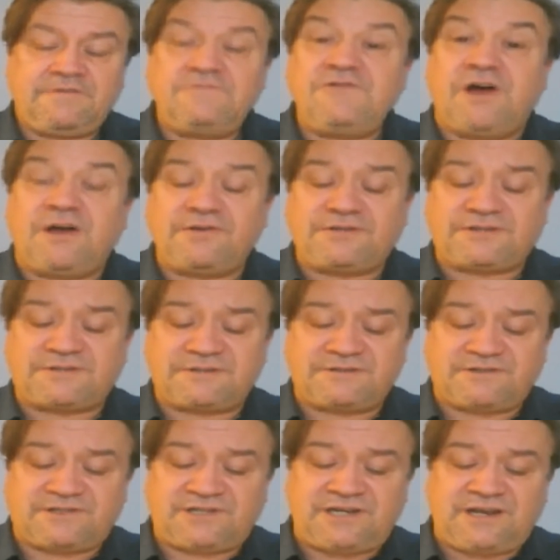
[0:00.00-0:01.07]
"Lost
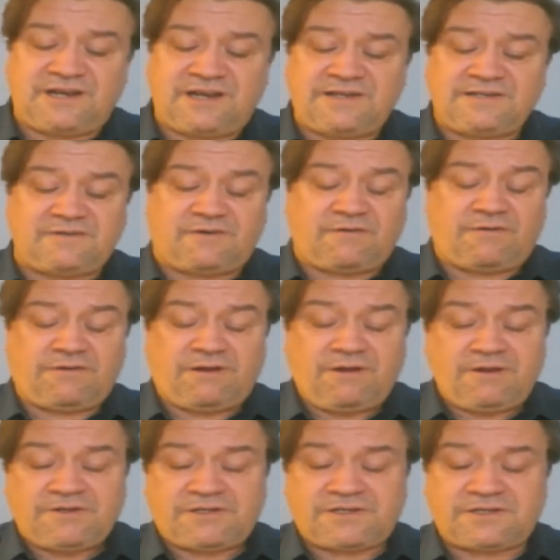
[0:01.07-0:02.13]
she is, or
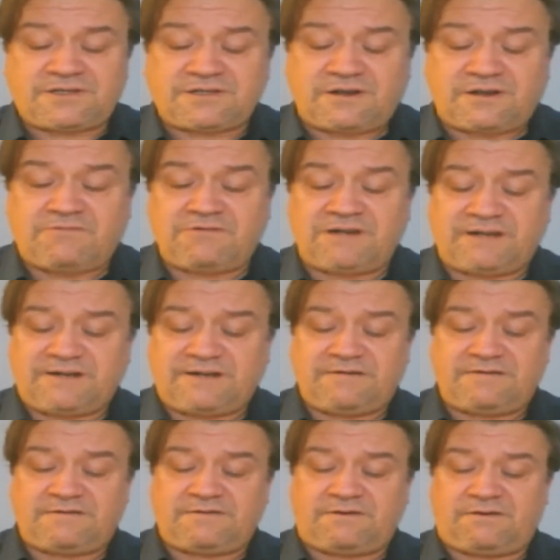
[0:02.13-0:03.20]

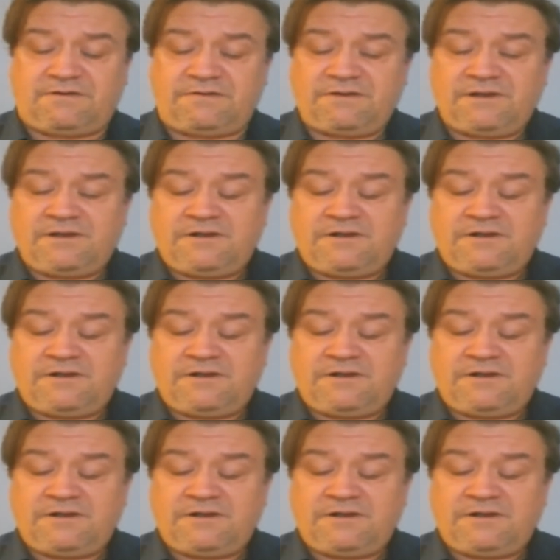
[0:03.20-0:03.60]
stolen, or